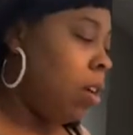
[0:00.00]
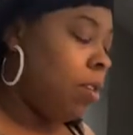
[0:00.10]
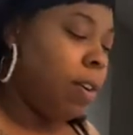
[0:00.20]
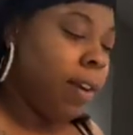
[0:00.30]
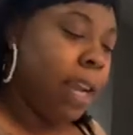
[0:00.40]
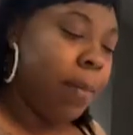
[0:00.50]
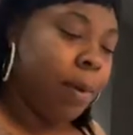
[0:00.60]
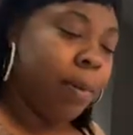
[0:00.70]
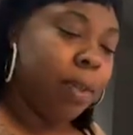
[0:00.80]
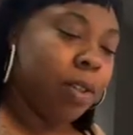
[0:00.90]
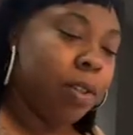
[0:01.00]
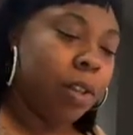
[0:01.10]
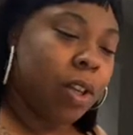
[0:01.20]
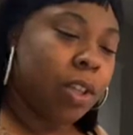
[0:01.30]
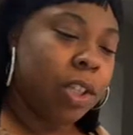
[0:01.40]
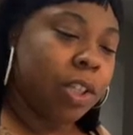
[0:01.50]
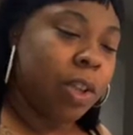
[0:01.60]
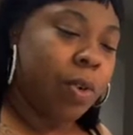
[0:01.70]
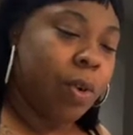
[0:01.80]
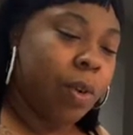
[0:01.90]
Korean barbecue sauce to
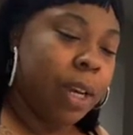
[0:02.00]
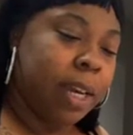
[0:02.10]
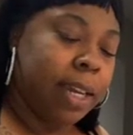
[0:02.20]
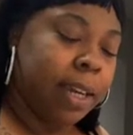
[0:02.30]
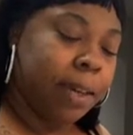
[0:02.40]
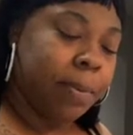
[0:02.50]
soak on in here.